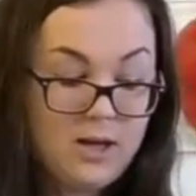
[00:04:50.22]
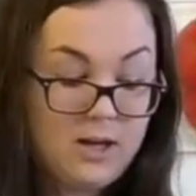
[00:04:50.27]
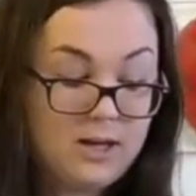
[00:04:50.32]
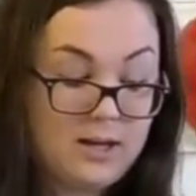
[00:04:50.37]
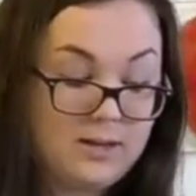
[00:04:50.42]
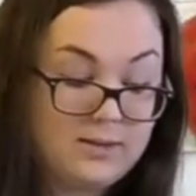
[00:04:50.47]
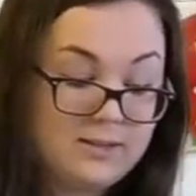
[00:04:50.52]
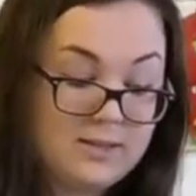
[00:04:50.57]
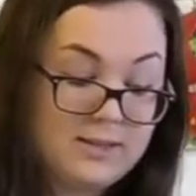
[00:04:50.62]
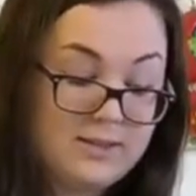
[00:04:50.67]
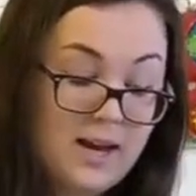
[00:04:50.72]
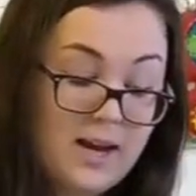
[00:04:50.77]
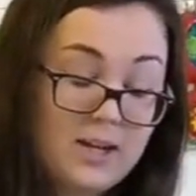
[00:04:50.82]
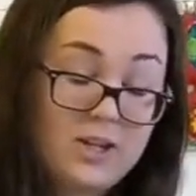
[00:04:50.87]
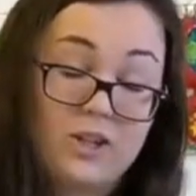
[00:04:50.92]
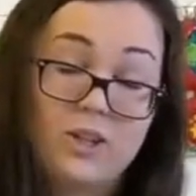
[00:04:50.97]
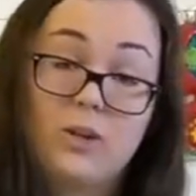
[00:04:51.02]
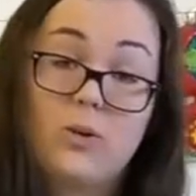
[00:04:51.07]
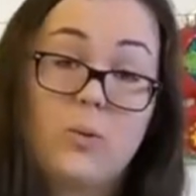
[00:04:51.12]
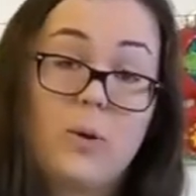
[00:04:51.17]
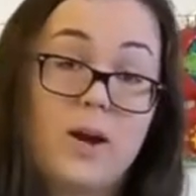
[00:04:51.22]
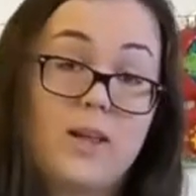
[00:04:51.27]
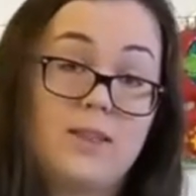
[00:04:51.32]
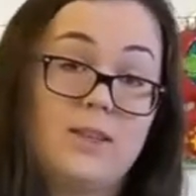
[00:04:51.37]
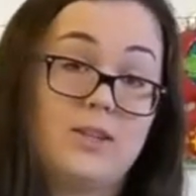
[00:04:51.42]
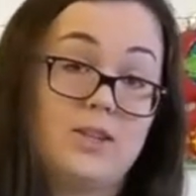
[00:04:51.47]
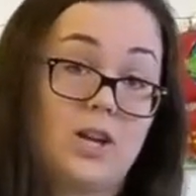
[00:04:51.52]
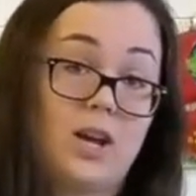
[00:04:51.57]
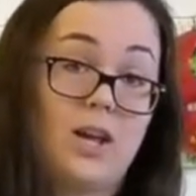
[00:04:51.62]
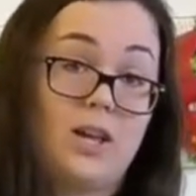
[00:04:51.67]
Because it's actually quite the
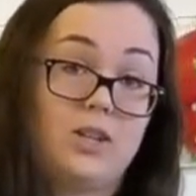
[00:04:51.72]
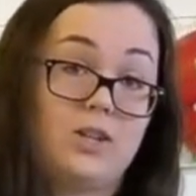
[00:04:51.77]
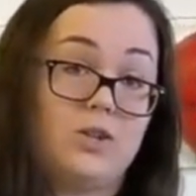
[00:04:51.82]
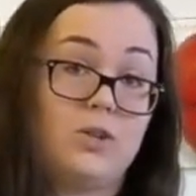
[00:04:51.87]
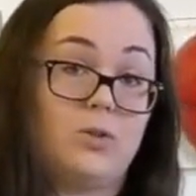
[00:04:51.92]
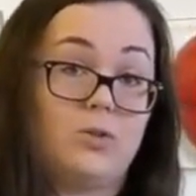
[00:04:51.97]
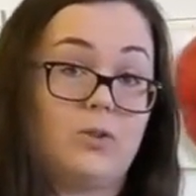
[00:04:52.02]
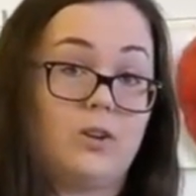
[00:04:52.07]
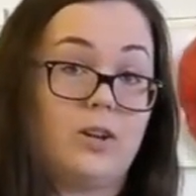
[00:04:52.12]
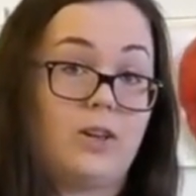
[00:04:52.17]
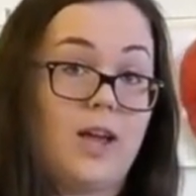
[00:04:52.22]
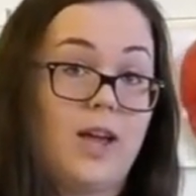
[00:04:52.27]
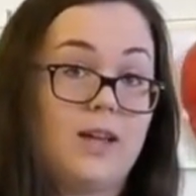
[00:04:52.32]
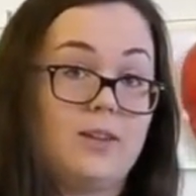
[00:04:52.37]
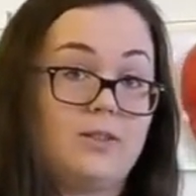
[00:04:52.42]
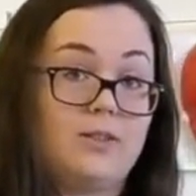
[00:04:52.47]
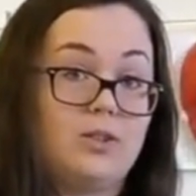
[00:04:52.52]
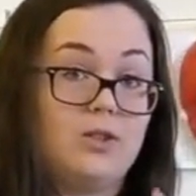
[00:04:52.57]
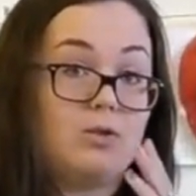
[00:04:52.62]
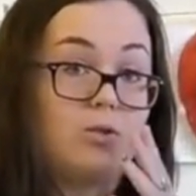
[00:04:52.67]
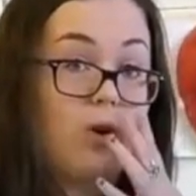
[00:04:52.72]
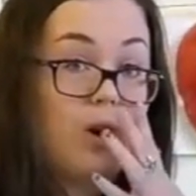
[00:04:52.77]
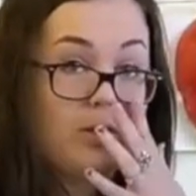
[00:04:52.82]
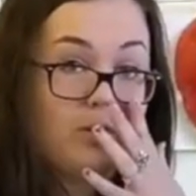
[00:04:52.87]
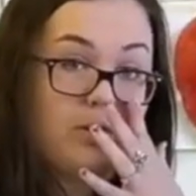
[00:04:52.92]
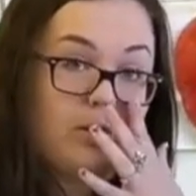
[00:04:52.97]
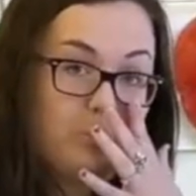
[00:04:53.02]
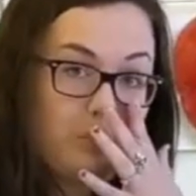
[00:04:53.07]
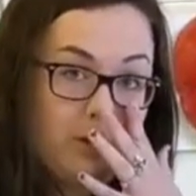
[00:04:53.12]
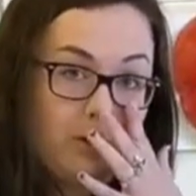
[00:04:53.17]
challenge, you'll realize, to draw
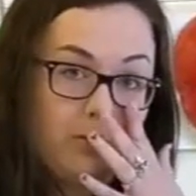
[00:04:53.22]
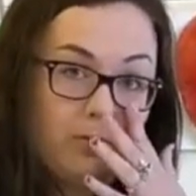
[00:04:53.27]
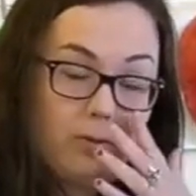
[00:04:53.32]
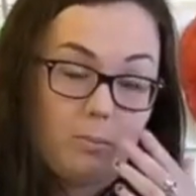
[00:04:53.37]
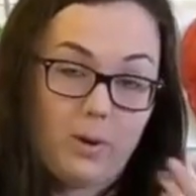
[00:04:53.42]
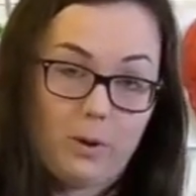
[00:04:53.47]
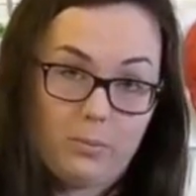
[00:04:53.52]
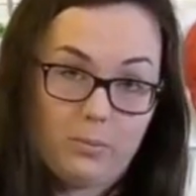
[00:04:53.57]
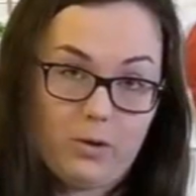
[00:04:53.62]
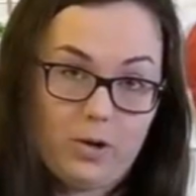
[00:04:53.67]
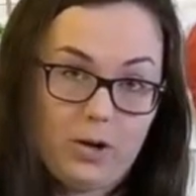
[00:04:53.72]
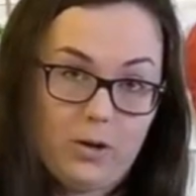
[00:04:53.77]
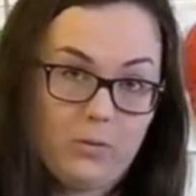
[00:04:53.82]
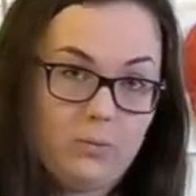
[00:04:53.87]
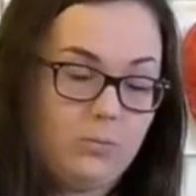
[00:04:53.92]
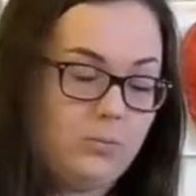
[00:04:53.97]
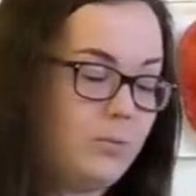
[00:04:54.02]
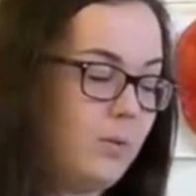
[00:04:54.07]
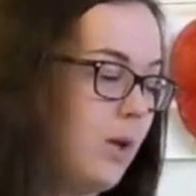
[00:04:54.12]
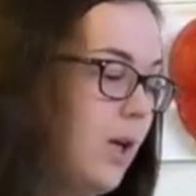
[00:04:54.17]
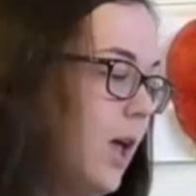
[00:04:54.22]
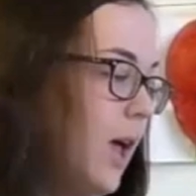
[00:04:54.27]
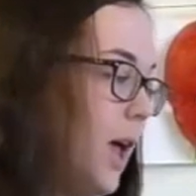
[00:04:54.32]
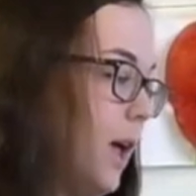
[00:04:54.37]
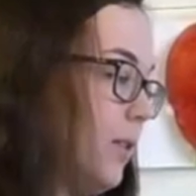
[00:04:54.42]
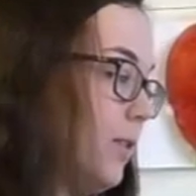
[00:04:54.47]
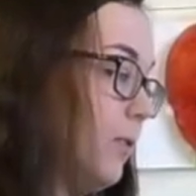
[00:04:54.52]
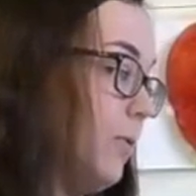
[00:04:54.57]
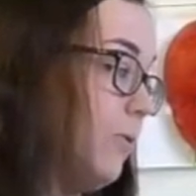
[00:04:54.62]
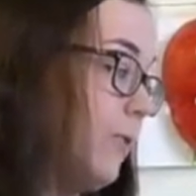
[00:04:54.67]
something from memory.
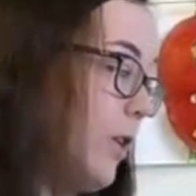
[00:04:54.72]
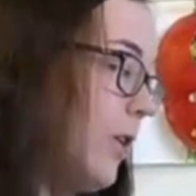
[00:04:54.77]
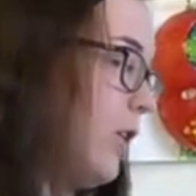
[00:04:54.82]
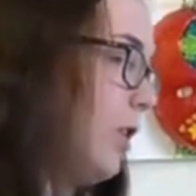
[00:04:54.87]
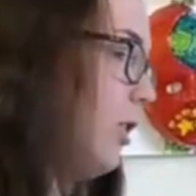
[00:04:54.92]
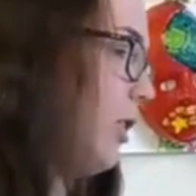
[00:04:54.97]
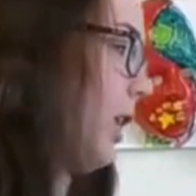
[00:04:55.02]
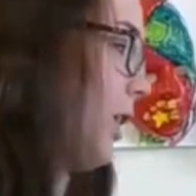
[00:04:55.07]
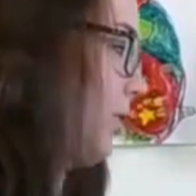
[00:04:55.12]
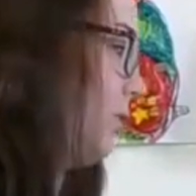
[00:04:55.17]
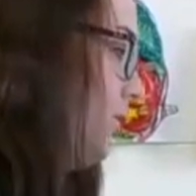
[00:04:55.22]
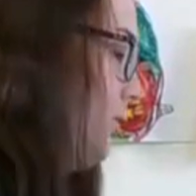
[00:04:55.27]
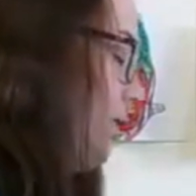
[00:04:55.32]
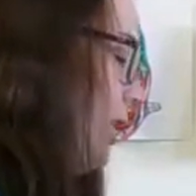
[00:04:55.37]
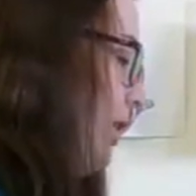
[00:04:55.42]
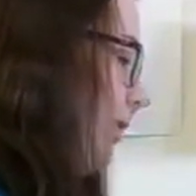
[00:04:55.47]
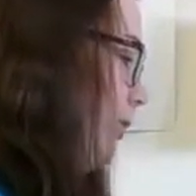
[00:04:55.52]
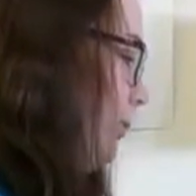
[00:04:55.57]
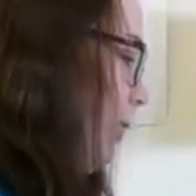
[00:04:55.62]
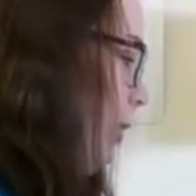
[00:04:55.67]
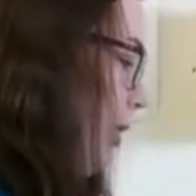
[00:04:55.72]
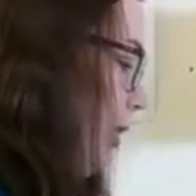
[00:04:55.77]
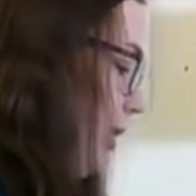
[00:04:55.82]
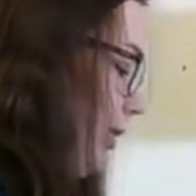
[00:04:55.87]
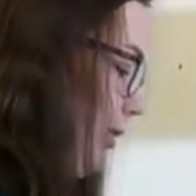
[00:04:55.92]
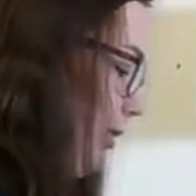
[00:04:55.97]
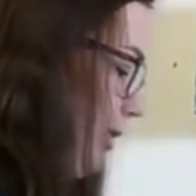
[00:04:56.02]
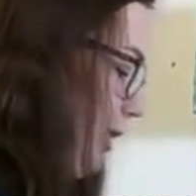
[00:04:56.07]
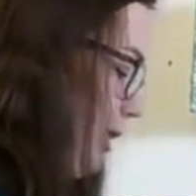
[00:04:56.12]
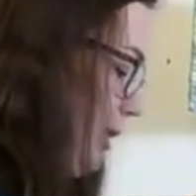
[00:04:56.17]
It's a very good exercise for
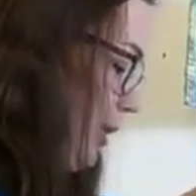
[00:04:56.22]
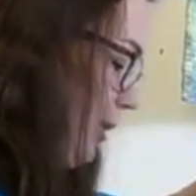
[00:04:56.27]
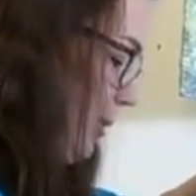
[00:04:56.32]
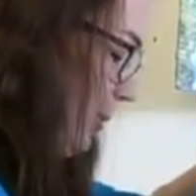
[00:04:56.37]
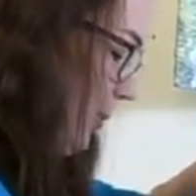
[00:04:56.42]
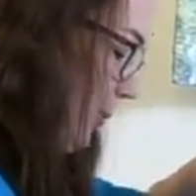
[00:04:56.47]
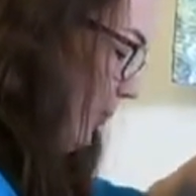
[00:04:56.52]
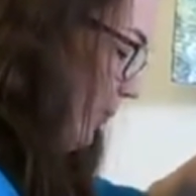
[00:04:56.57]
artists to do.